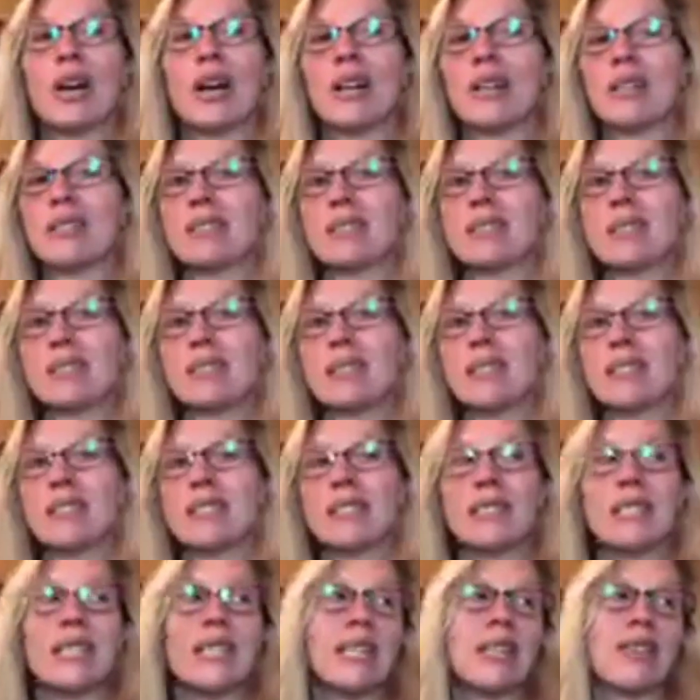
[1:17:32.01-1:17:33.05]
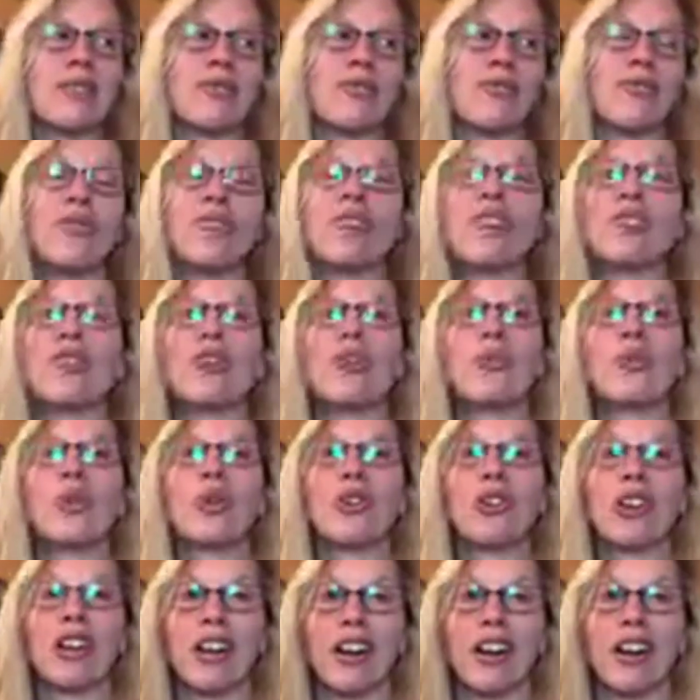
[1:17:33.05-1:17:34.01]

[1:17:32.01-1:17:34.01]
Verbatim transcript: seek fear and worry